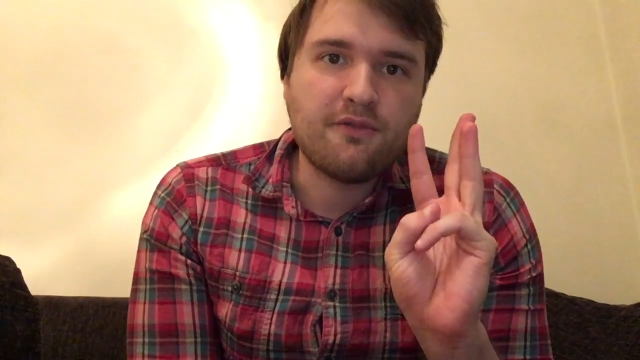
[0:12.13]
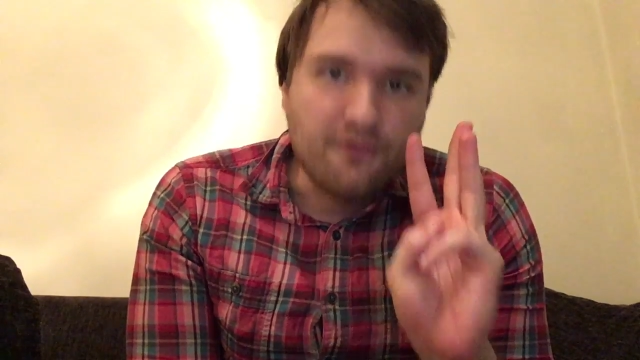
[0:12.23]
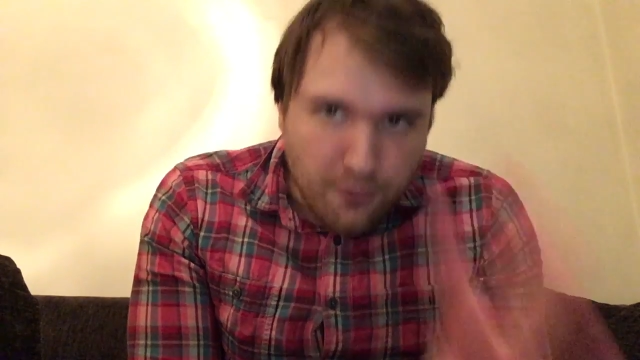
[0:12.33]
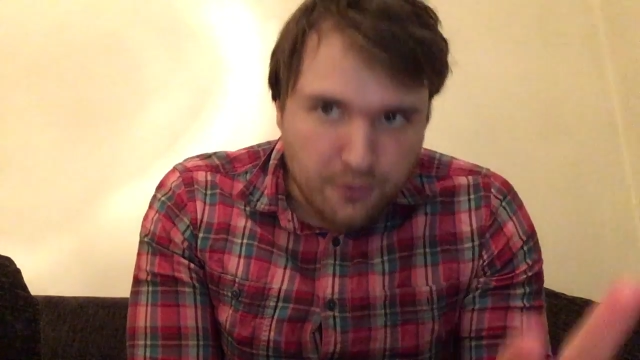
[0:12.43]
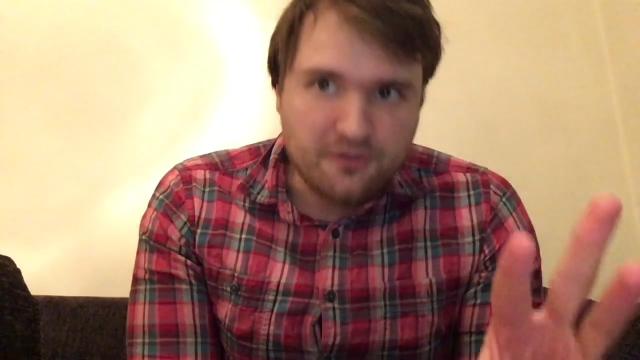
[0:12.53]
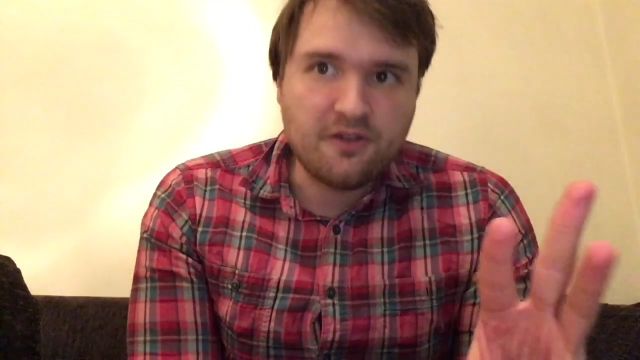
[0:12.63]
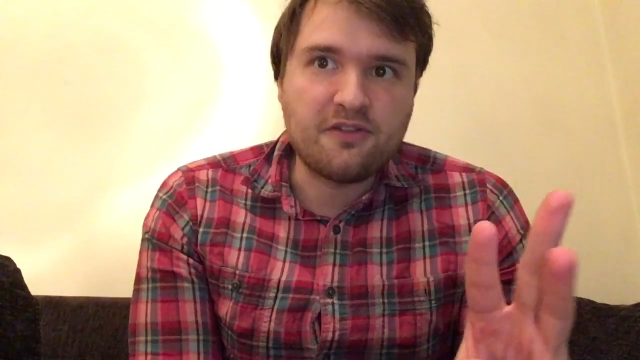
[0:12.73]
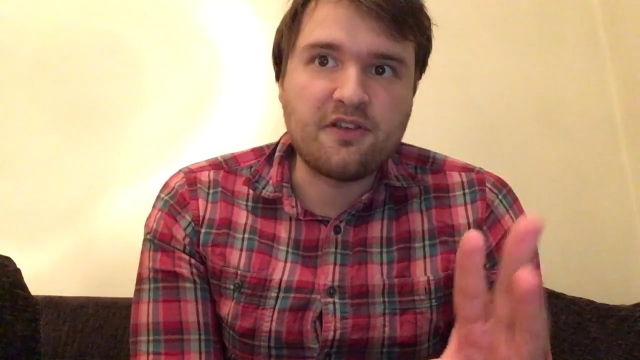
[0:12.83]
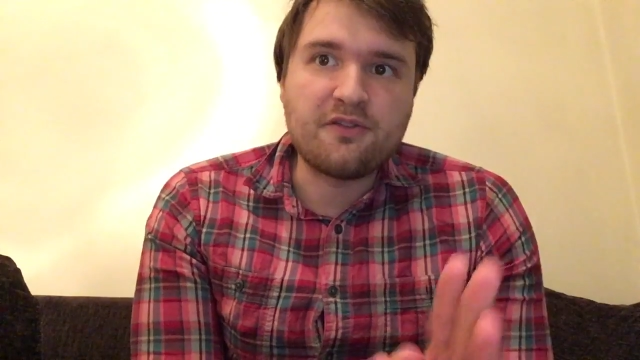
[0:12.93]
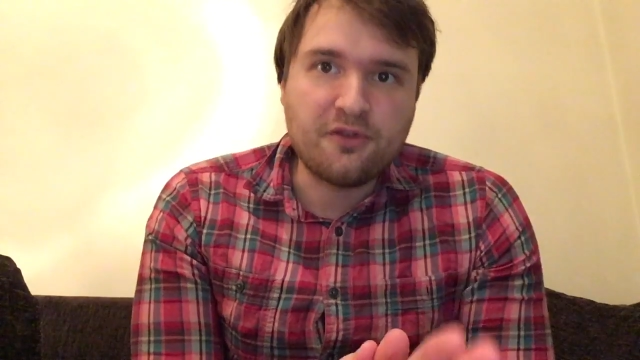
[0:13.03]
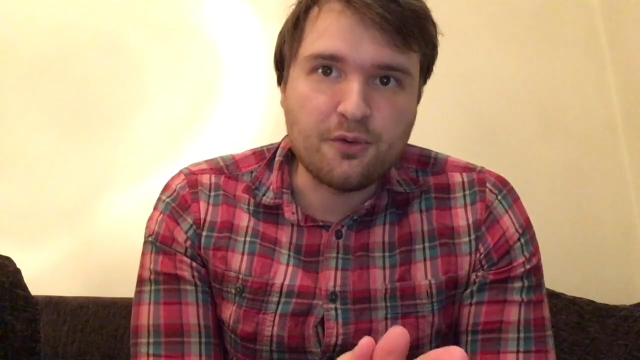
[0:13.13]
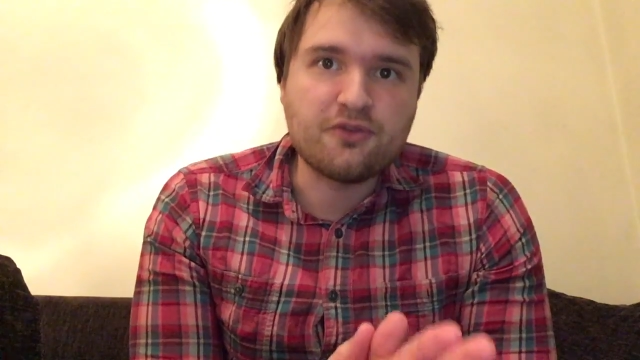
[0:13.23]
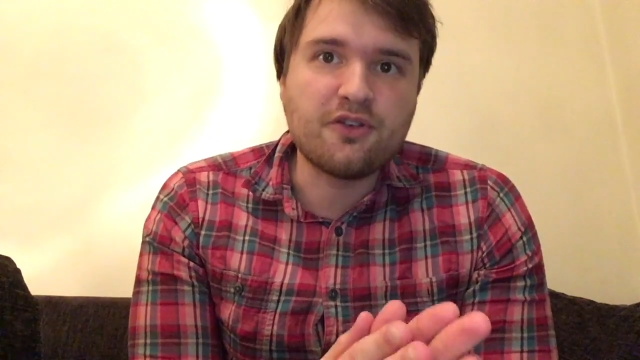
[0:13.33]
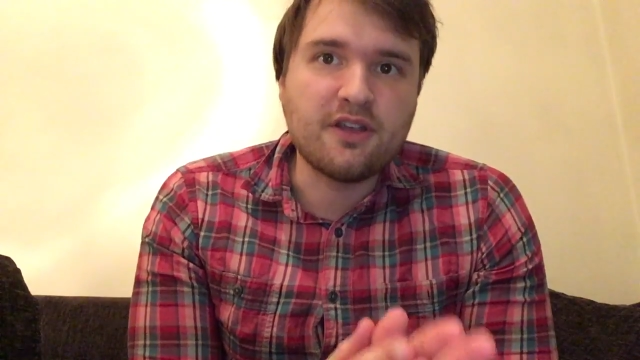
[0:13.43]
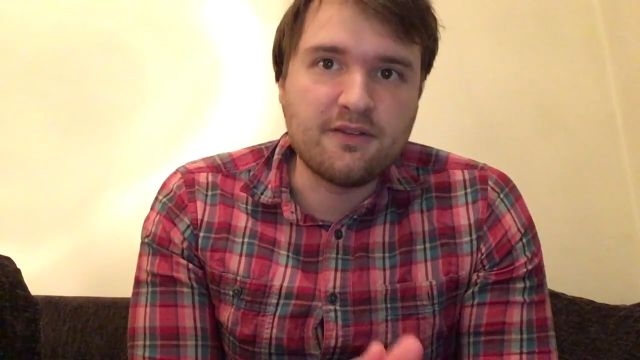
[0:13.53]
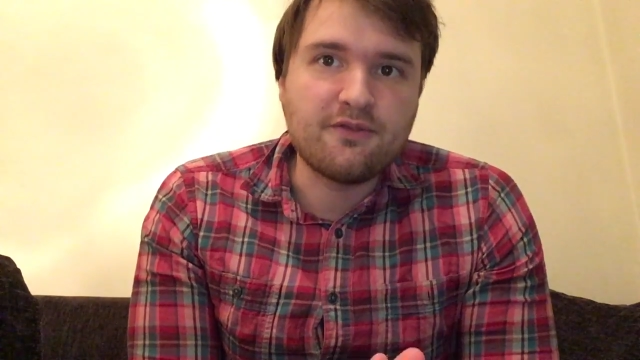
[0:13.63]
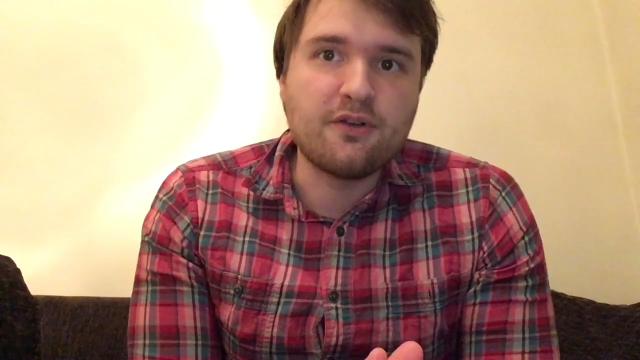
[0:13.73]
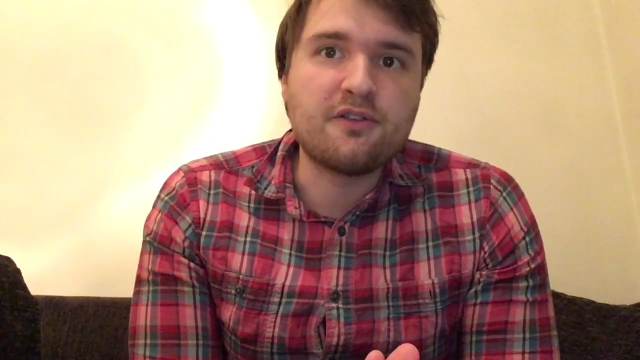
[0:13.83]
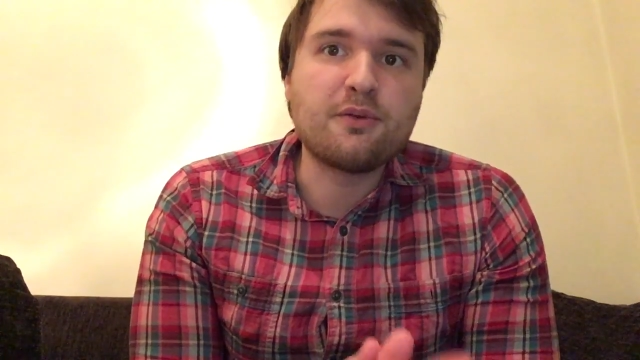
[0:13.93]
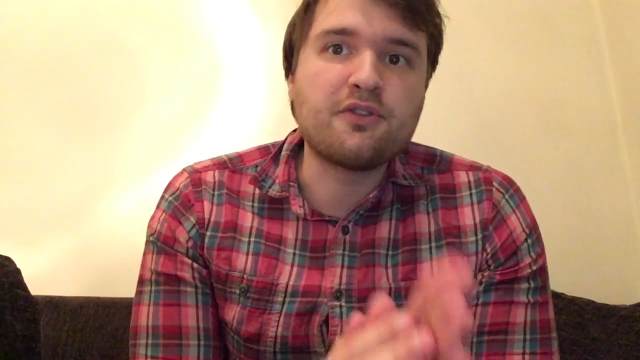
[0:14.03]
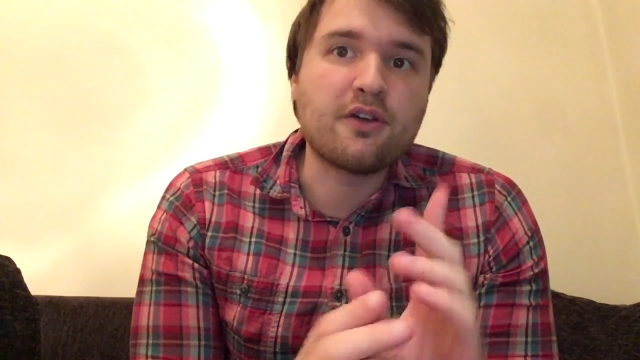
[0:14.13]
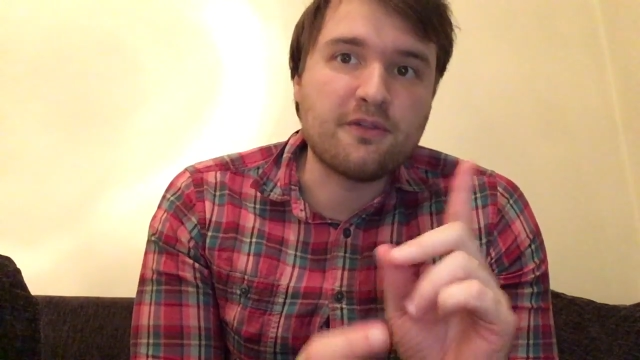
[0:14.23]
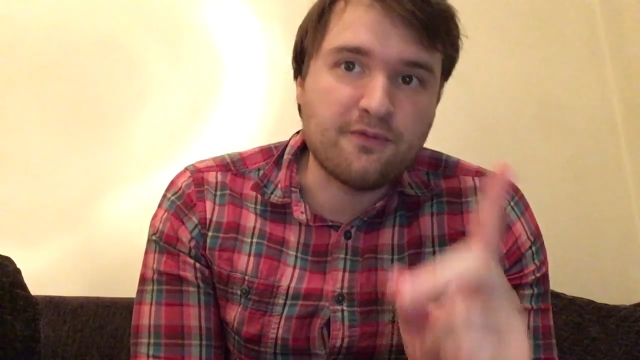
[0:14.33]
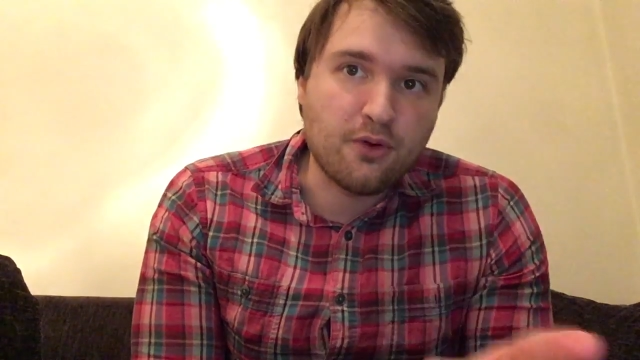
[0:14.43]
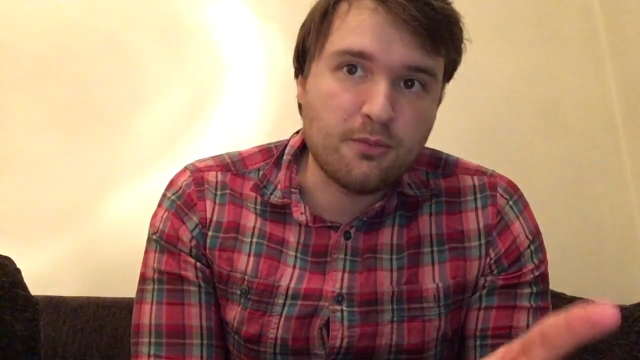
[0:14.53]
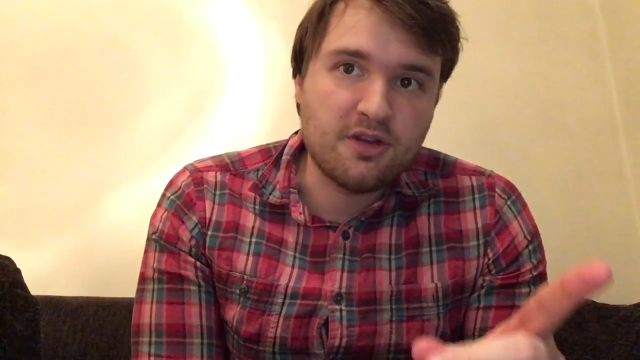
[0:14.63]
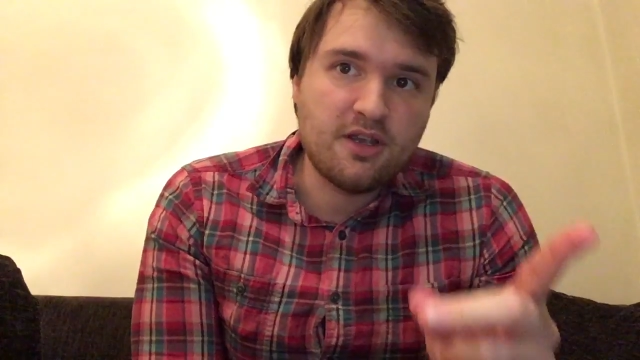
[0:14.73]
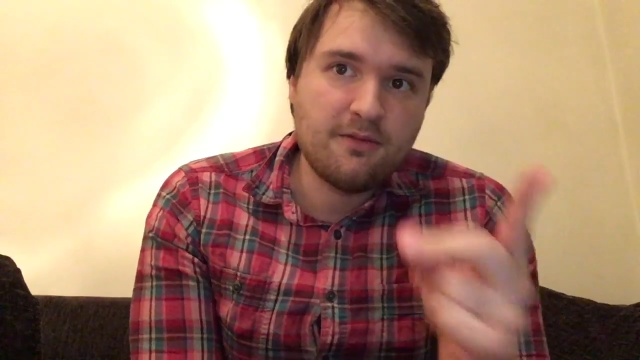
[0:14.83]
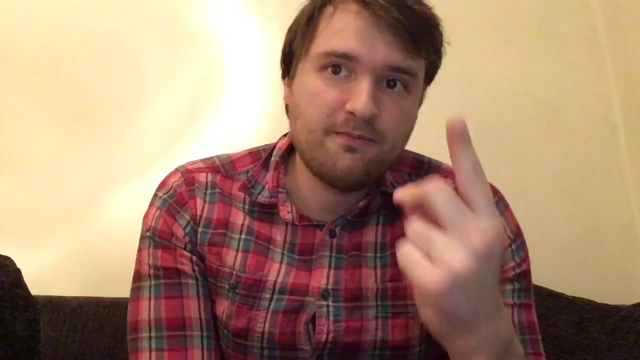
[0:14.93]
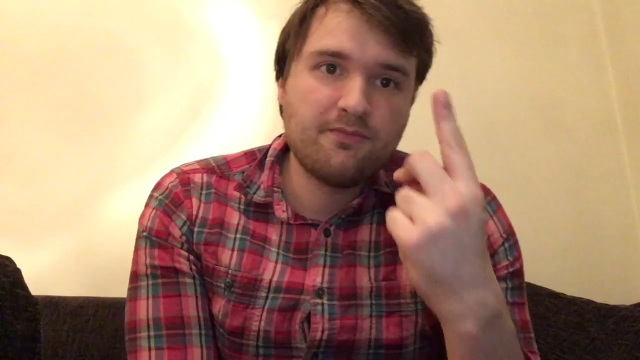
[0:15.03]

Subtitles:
forces of social influence, which are conformity,